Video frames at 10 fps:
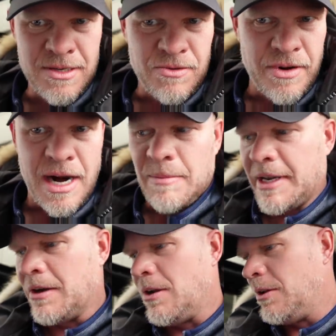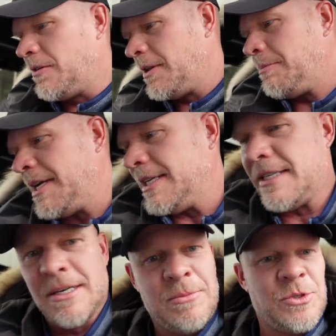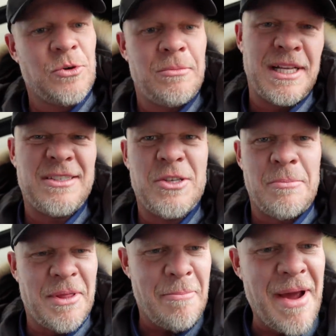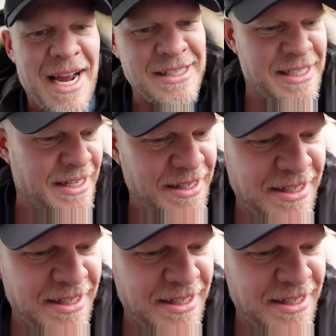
Rattling all over the place here, I'm sure, but let's jump in the back seat.